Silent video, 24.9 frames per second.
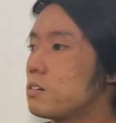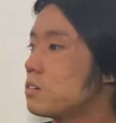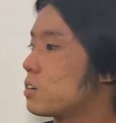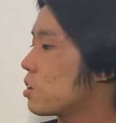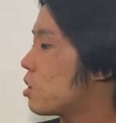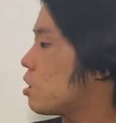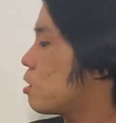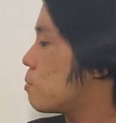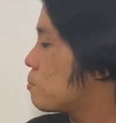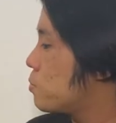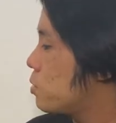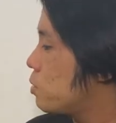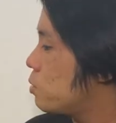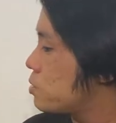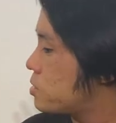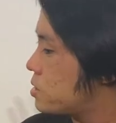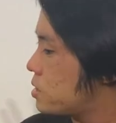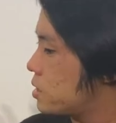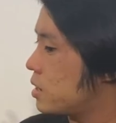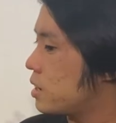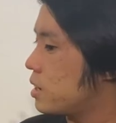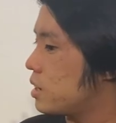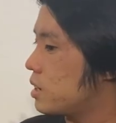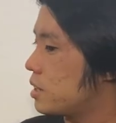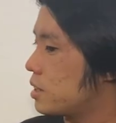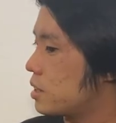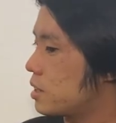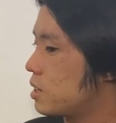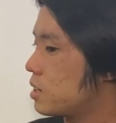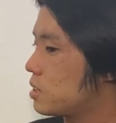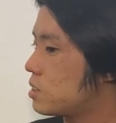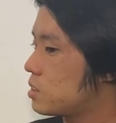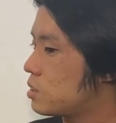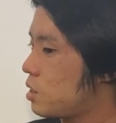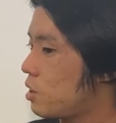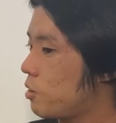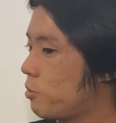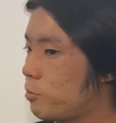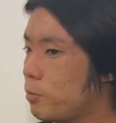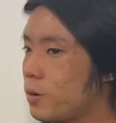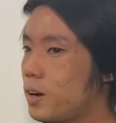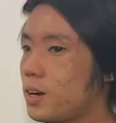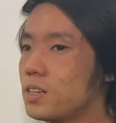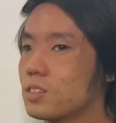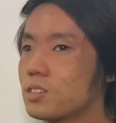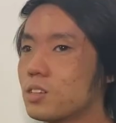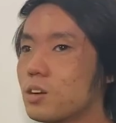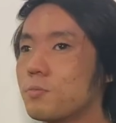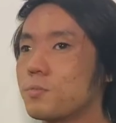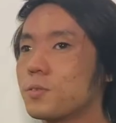on the computer, the software
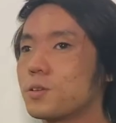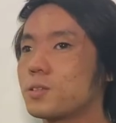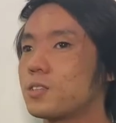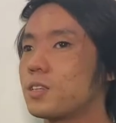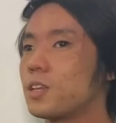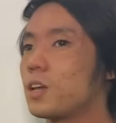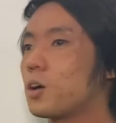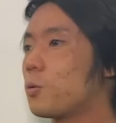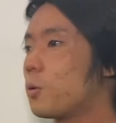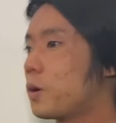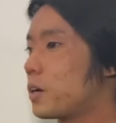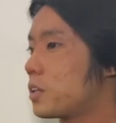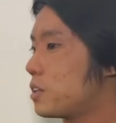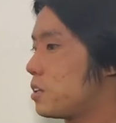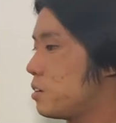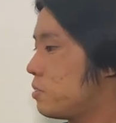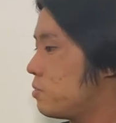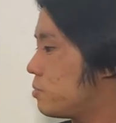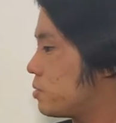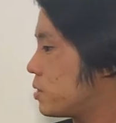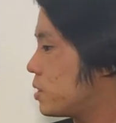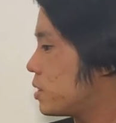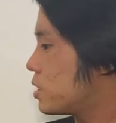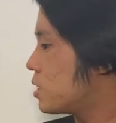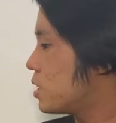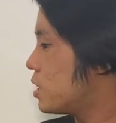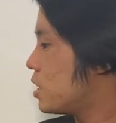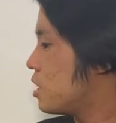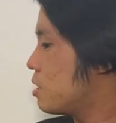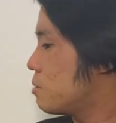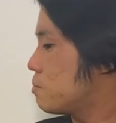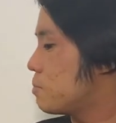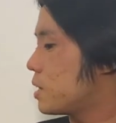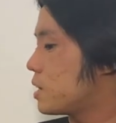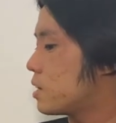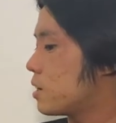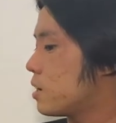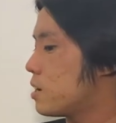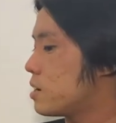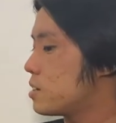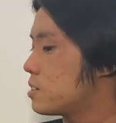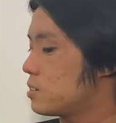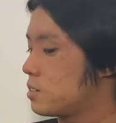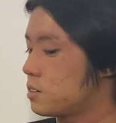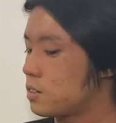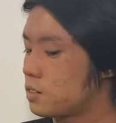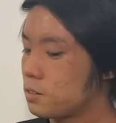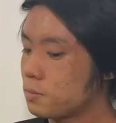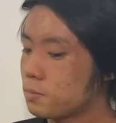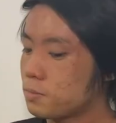is obviously quite different because
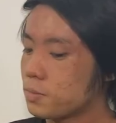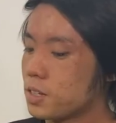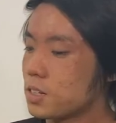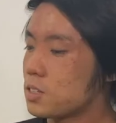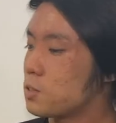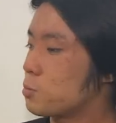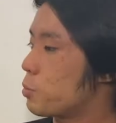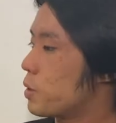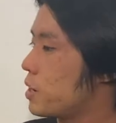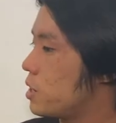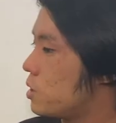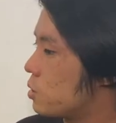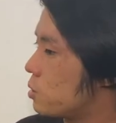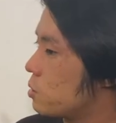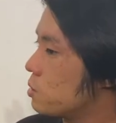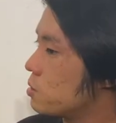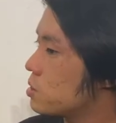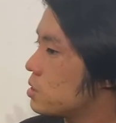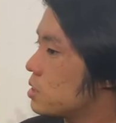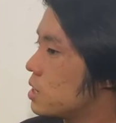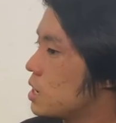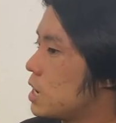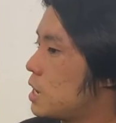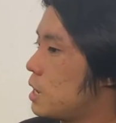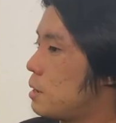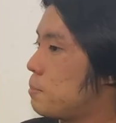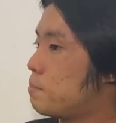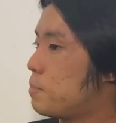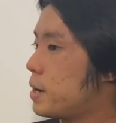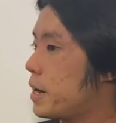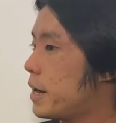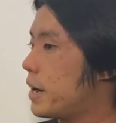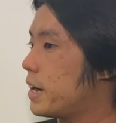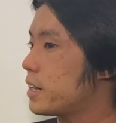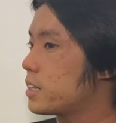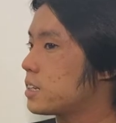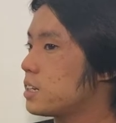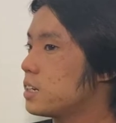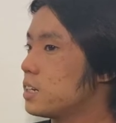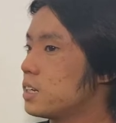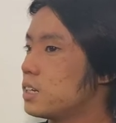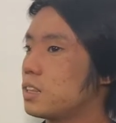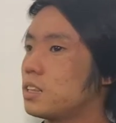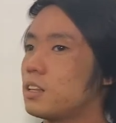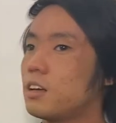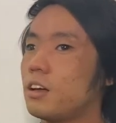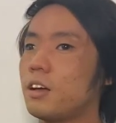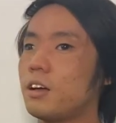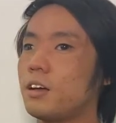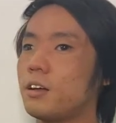you know it's Windows, but
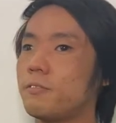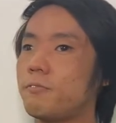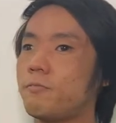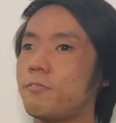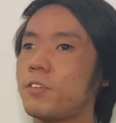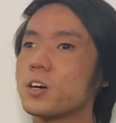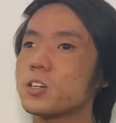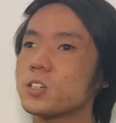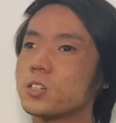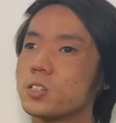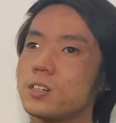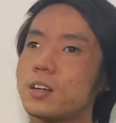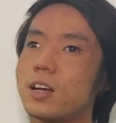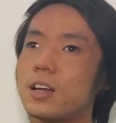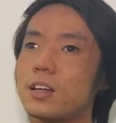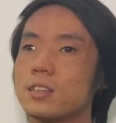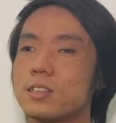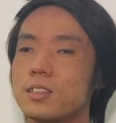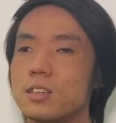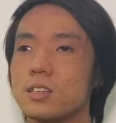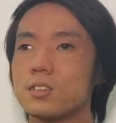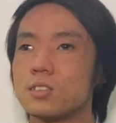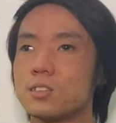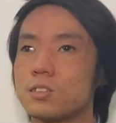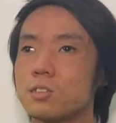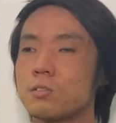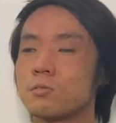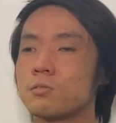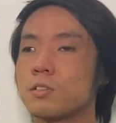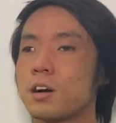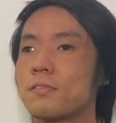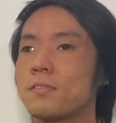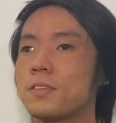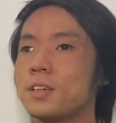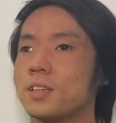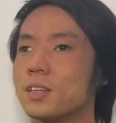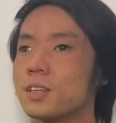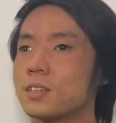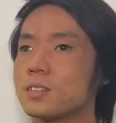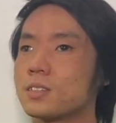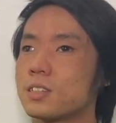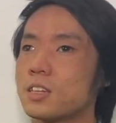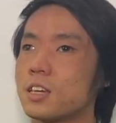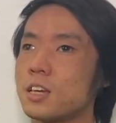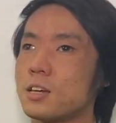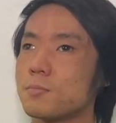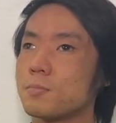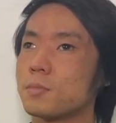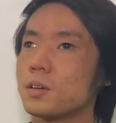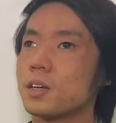the functionality is still roughly the
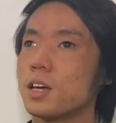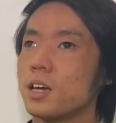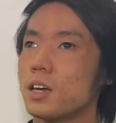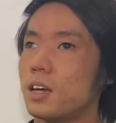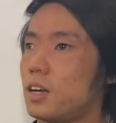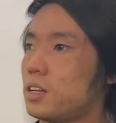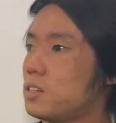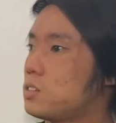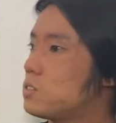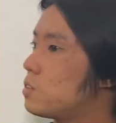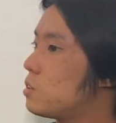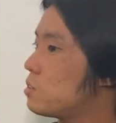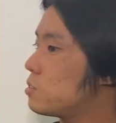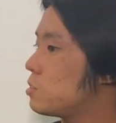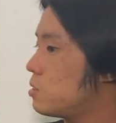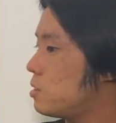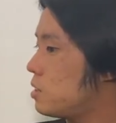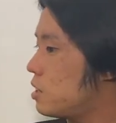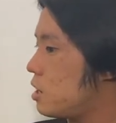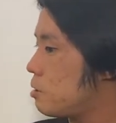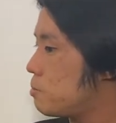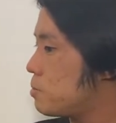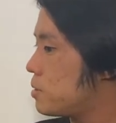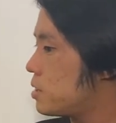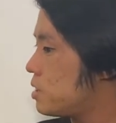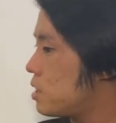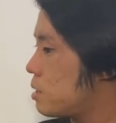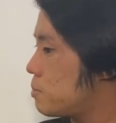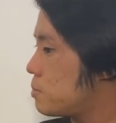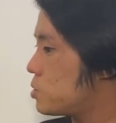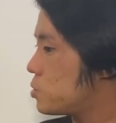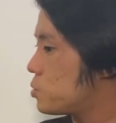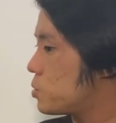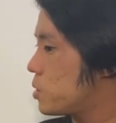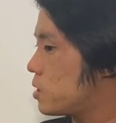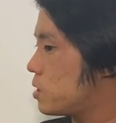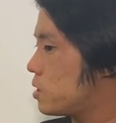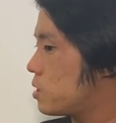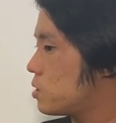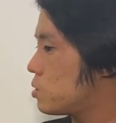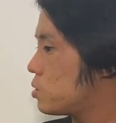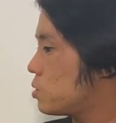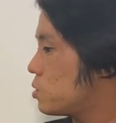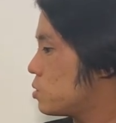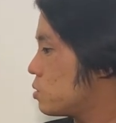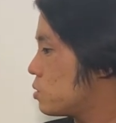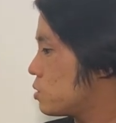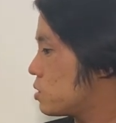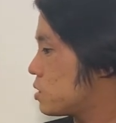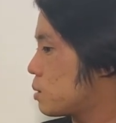same. And so today I'll be demonstrating to
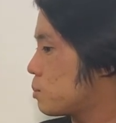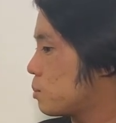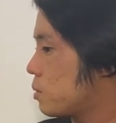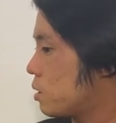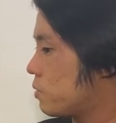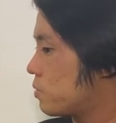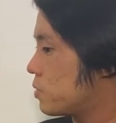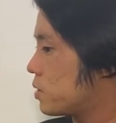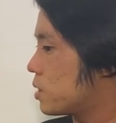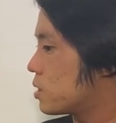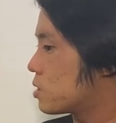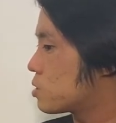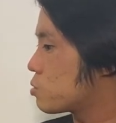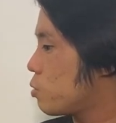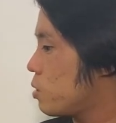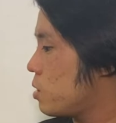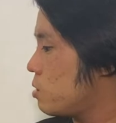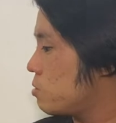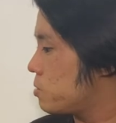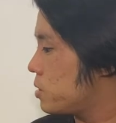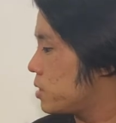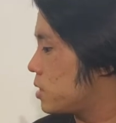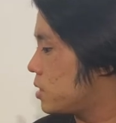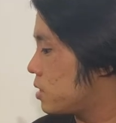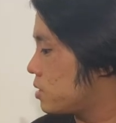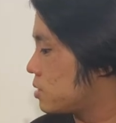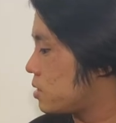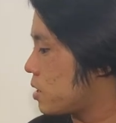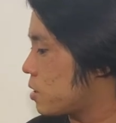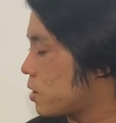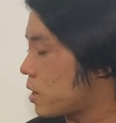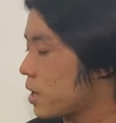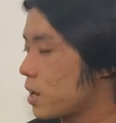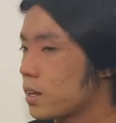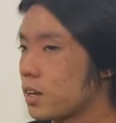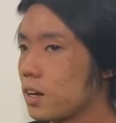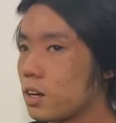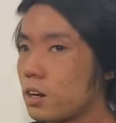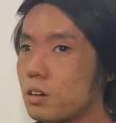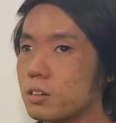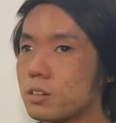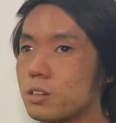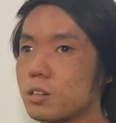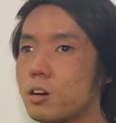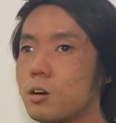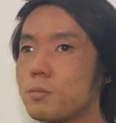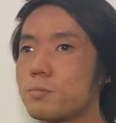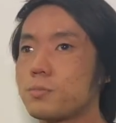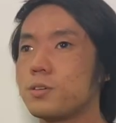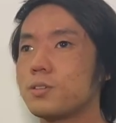you some of the screen readers that you can get on the
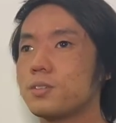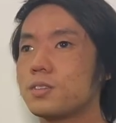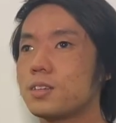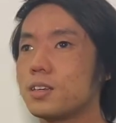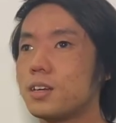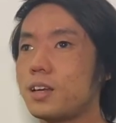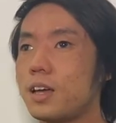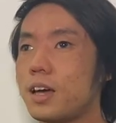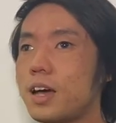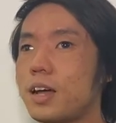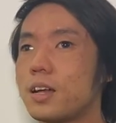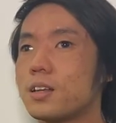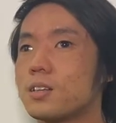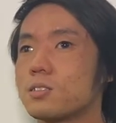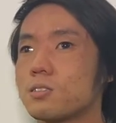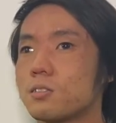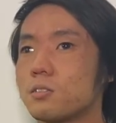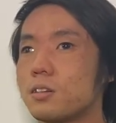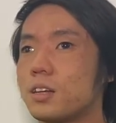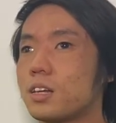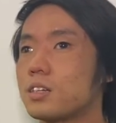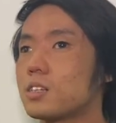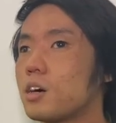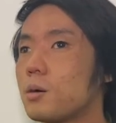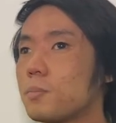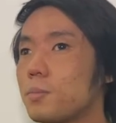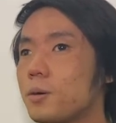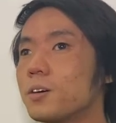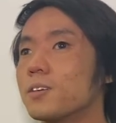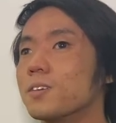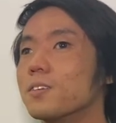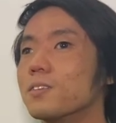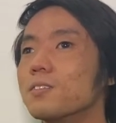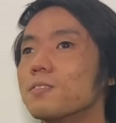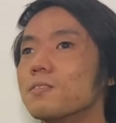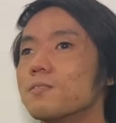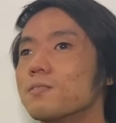computer and so let's hop on.